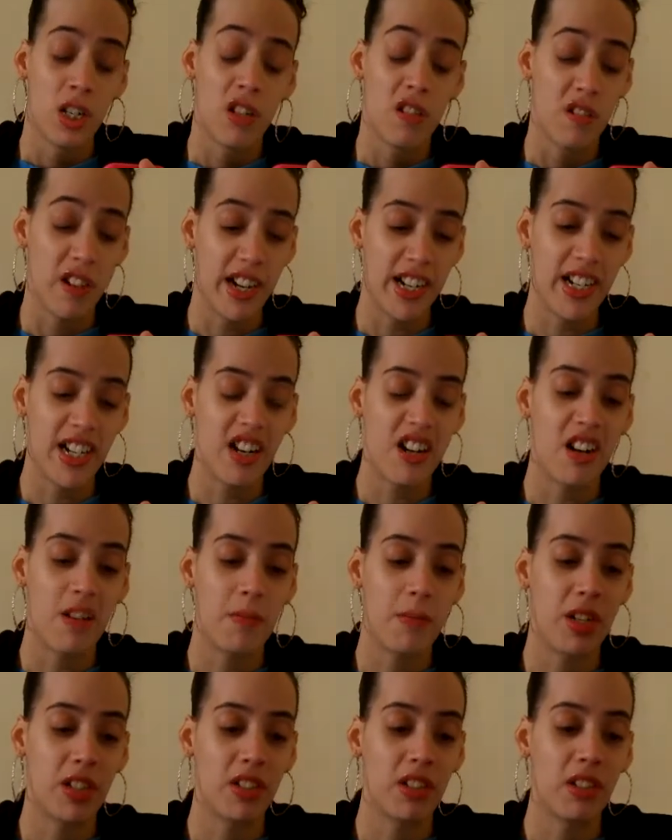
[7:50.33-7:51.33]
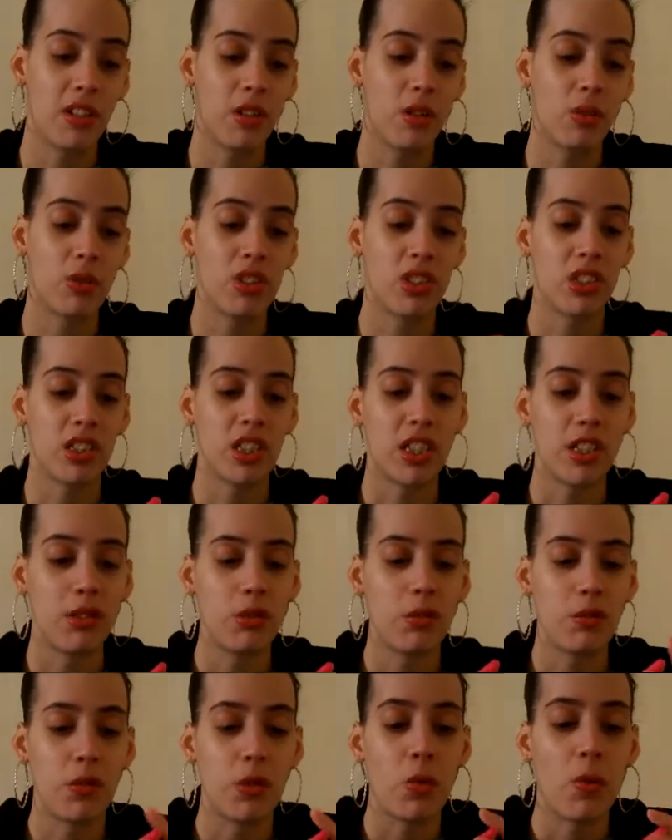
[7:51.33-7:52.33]
Right now I'm on the low signal
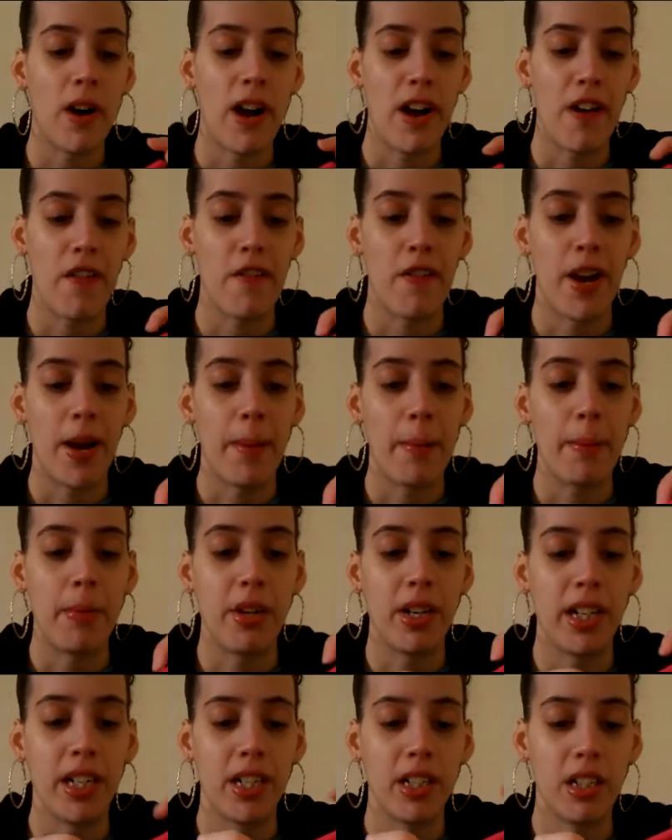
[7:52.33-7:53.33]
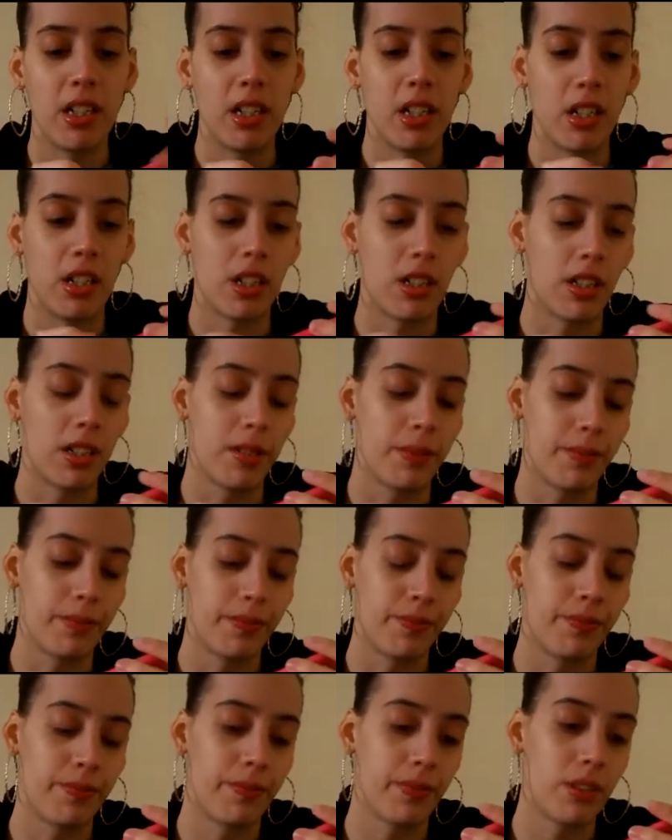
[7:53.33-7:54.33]
for Wi-Fi, but
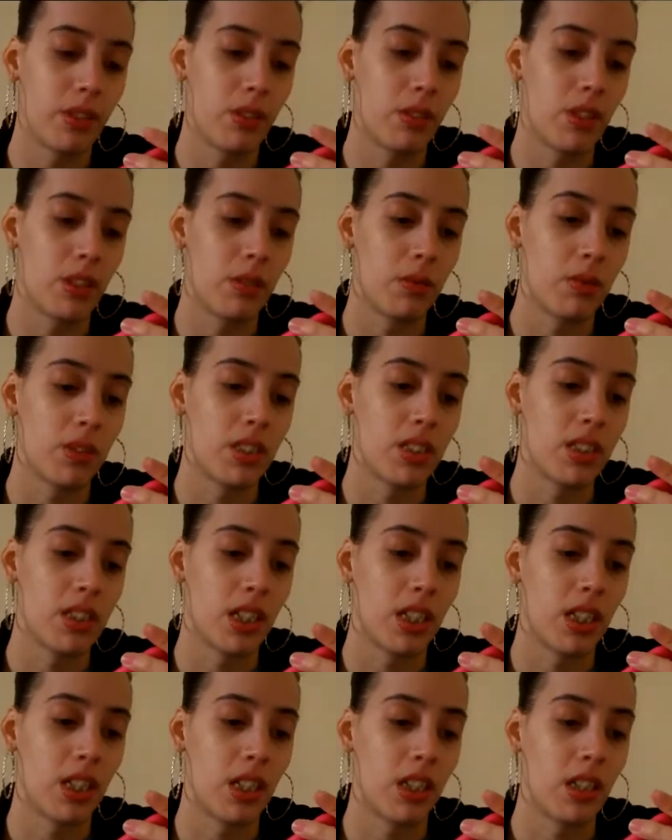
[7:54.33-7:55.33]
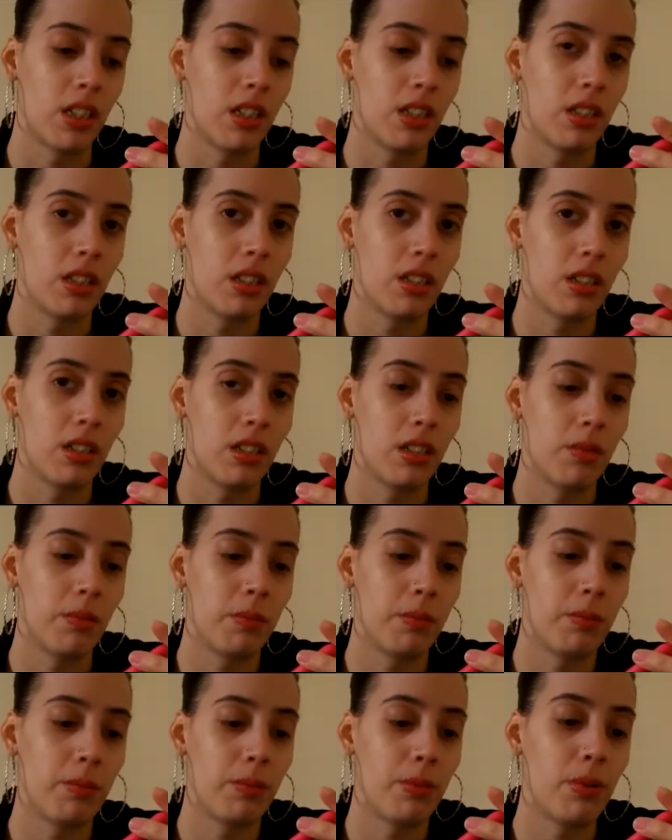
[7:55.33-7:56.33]
hold on one second.
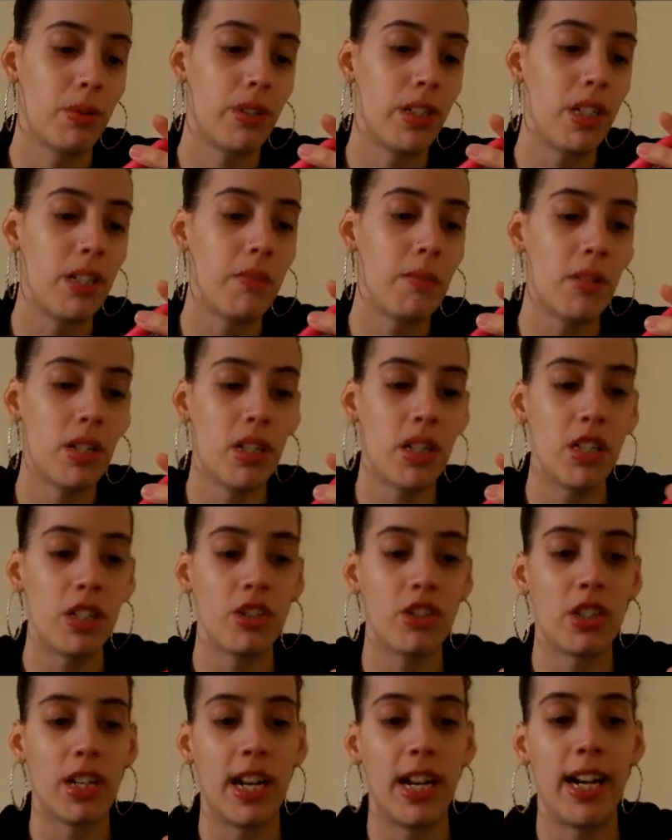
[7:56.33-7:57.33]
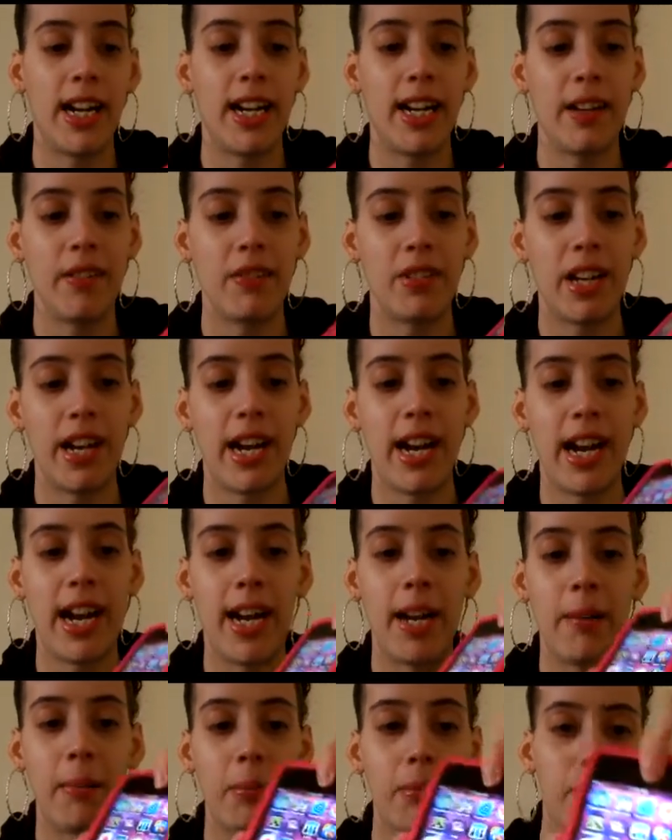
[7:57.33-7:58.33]
Pretty much I have the
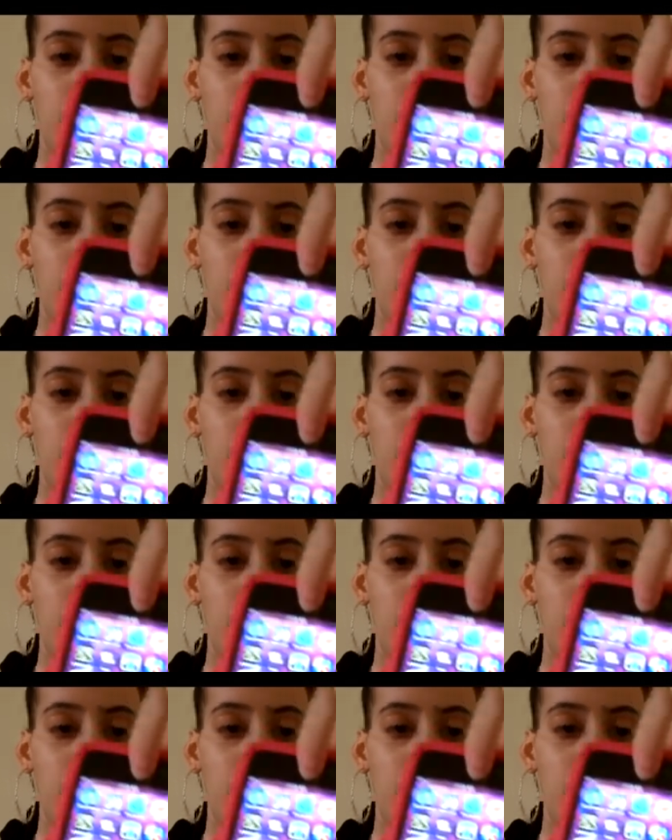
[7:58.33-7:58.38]
app